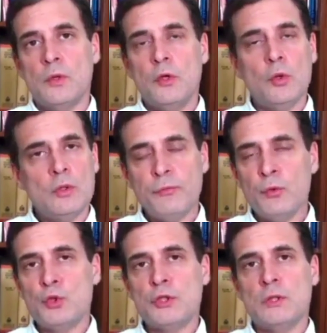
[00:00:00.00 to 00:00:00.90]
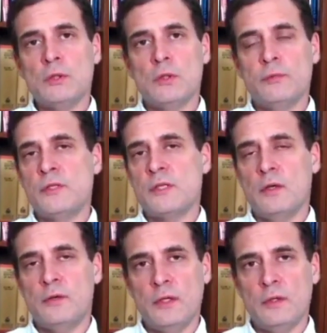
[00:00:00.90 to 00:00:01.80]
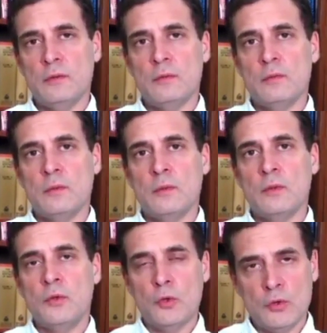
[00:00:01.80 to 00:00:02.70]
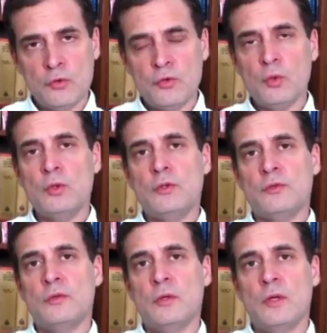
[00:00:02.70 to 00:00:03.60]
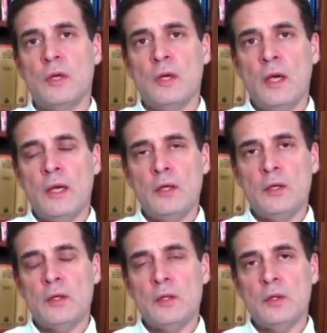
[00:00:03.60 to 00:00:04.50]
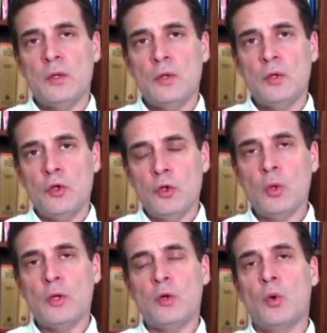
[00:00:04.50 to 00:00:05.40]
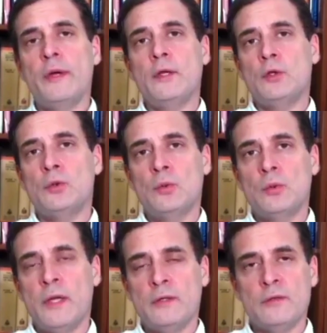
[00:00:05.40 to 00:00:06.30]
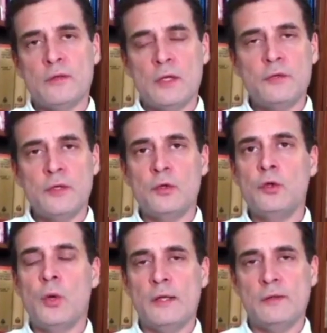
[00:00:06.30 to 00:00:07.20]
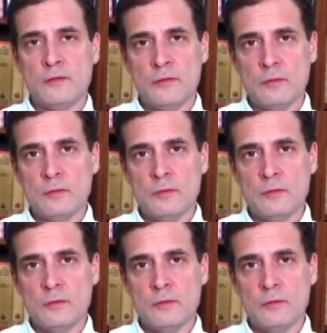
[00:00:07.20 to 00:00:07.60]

You're the future of this country. You're the students, and you are going to take this country to new heights.